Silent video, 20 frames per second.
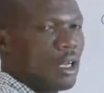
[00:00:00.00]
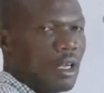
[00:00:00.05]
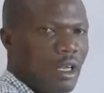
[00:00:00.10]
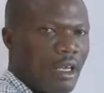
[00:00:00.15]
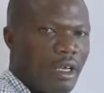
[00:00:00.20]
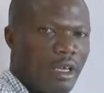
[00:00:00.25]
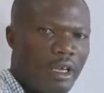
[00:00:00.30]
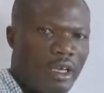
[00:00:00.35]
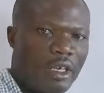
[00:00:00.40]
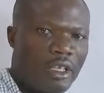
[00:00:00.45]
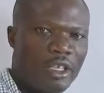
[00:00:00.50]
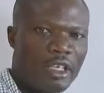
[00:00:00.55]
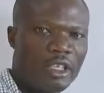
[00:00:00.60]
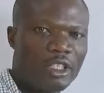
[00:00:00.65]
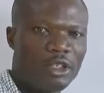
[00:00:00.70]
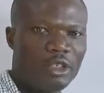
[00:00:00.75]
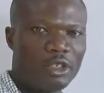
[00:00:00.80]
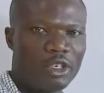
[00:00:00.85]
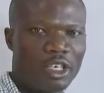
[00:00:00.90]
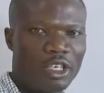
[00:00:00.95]
Now let
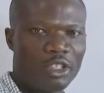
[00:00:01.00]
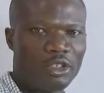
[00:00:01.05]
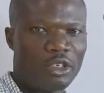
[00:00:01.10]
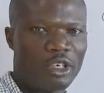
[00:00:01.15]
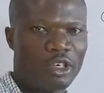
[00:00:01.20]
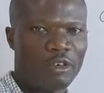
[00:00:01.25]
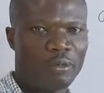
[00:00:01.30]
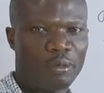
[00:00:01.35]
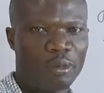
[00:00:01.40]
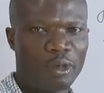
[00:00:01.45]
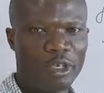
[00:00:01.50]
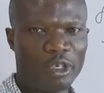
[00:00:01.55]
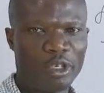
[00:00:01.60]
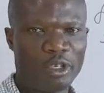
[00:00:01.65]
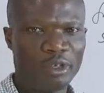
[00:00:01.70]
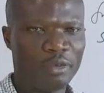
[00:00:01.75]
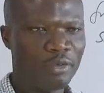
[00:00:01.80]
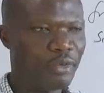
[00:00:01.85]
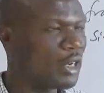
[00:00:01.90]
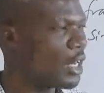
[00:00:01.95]
us look at
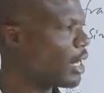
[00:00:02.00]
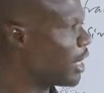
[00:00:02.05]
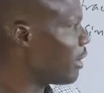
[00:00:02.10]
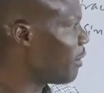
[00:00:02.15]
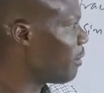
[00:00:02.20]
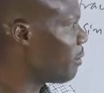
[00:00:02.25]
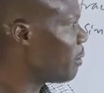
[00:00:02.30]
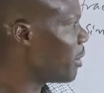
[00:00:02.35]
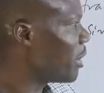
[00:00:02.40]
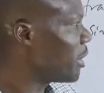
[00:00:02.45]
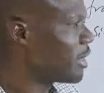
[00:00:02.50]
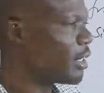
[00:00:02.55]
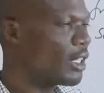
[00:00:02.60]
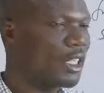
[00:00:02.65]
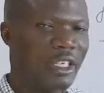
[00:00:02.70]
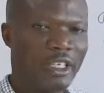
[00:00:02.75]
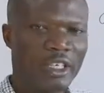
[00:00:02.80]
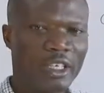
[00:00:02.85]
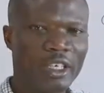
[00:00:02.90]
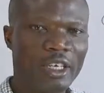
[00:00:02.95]

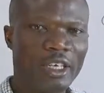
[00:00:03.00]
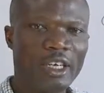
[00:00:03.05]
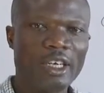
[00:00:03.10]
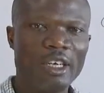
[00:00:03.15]
12.5%.